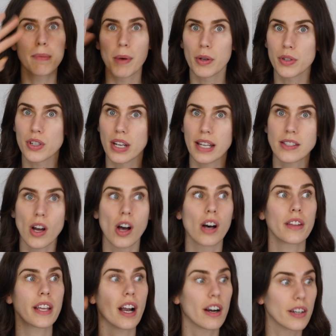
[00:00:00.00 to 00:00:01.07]
the bullshit, all
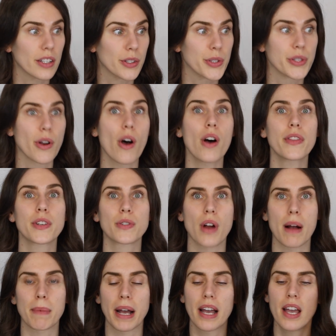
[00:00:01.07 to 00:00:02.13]
the articles? articles and all the
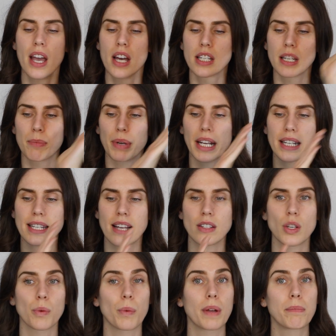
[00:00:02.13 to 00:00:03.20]
drama to bring it down
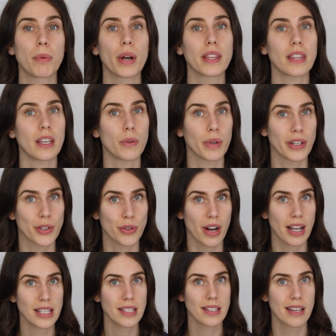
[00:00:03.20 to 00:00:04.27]
to one point that you can
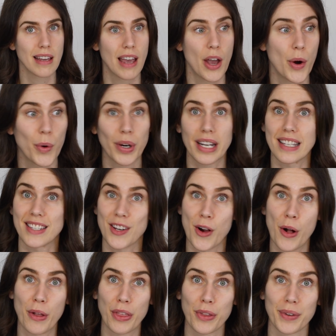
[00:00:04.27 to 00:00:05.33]
trust? Or is it
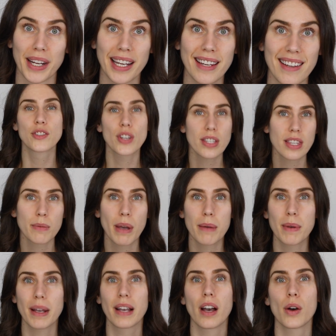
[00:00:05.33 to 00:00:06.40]
all three? Just the way
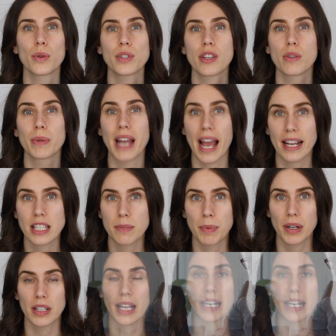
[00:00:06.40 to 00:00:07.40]
we go to an expert